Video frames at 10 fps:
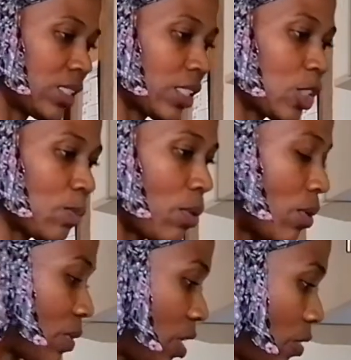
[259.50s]
Just
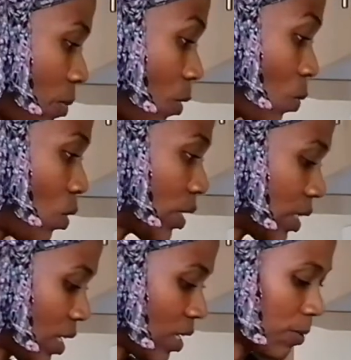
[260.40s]
pour in your
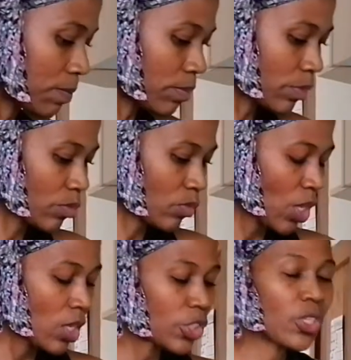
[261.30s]
water.
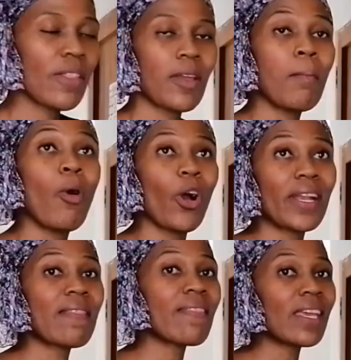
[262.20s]
So the
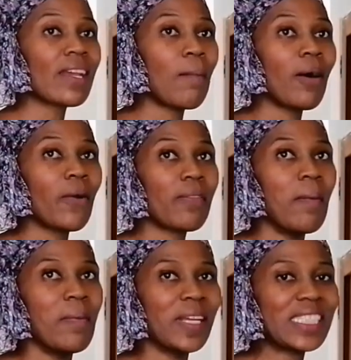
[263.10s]
important thing about the
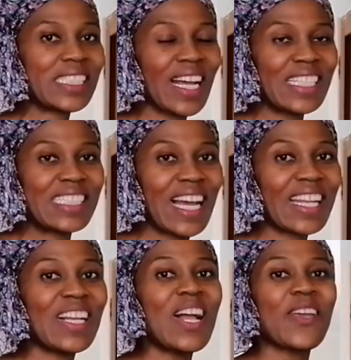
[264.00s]
mixture is
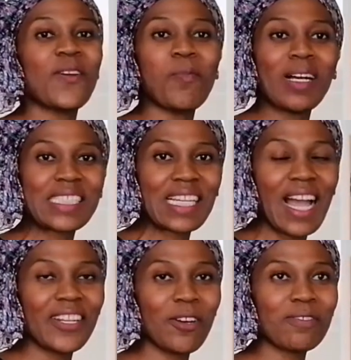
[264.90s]
that you must
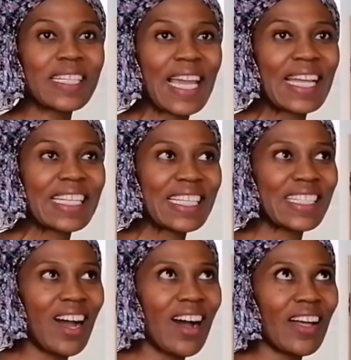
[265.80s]
kind of get
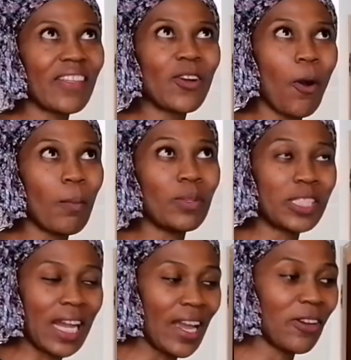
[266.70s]
it get
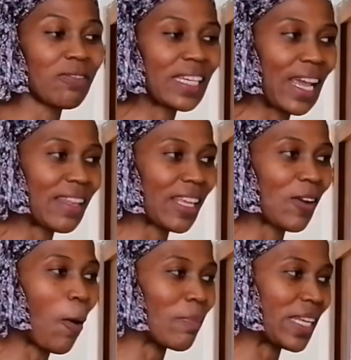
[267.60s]
the
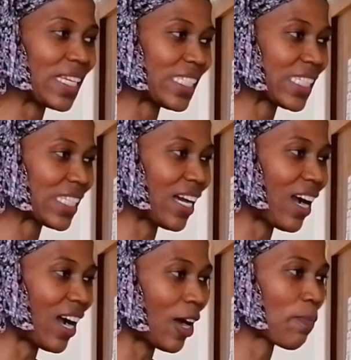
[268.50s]
combination,
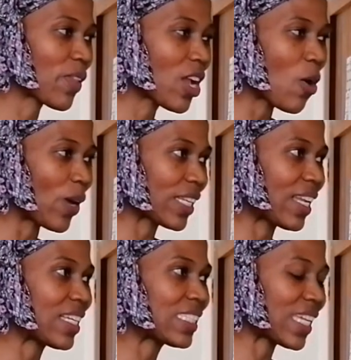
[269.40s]
what
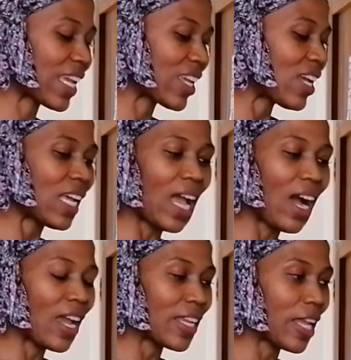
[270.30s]
can I say,
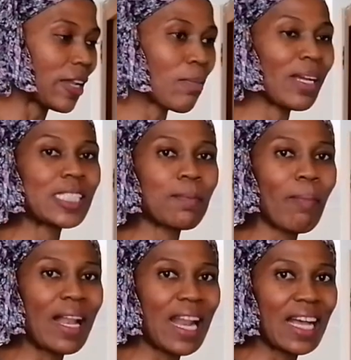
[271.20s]
it must
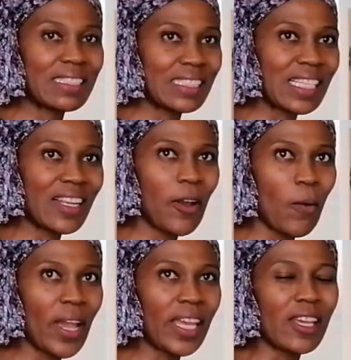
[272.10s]
balance in a
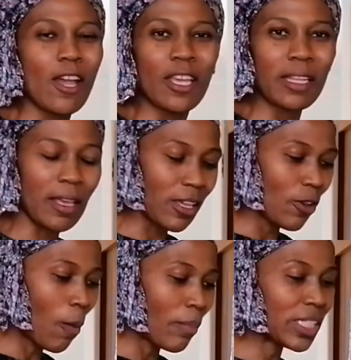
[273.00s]
way.
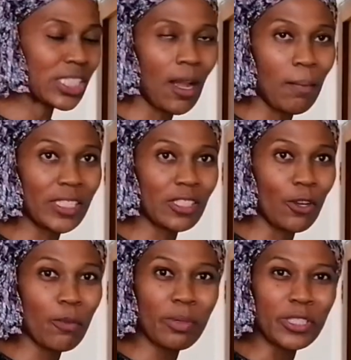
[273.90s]
Your mixture must
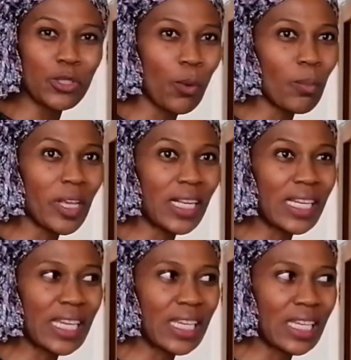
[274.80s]
not be too
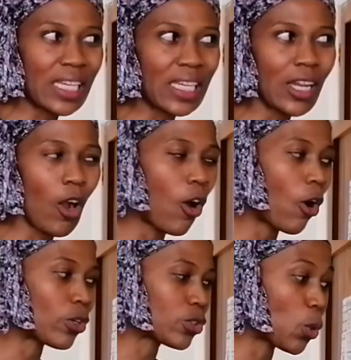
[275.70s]
milky
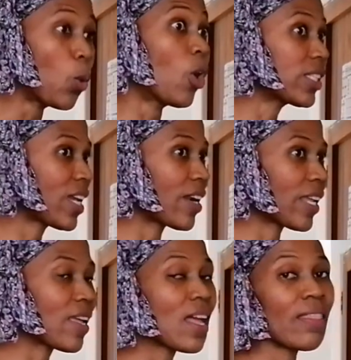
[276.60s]
or too
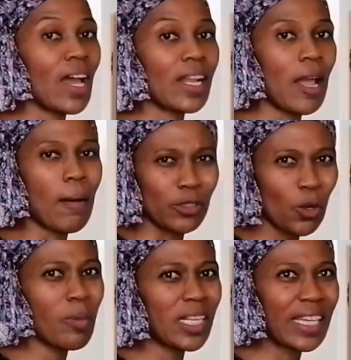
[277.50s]
watery. That
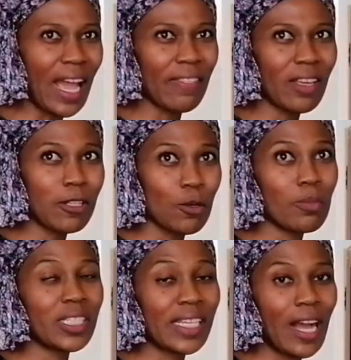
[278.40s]
too milky, I think
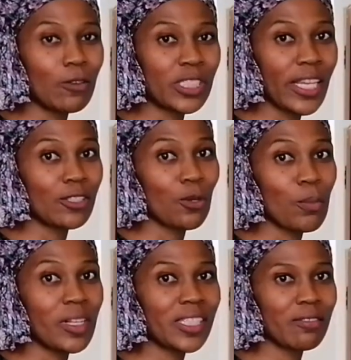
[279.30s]
too milky, I'll take
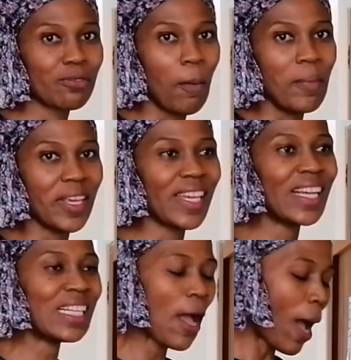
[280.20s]
too milky for me.